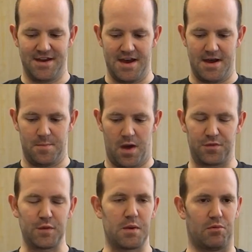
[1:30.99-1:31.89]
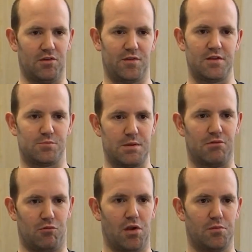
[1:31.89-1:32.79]
Um, I think people have people
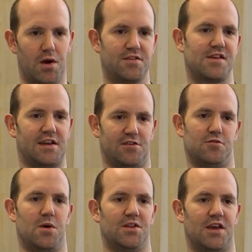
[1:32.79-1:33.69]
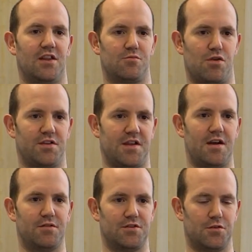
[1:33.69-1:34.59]
have wondered why it's taken us a while to get this product
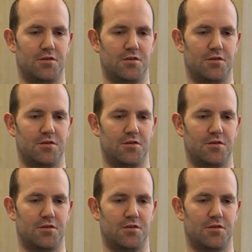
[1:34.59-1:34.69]
out the door,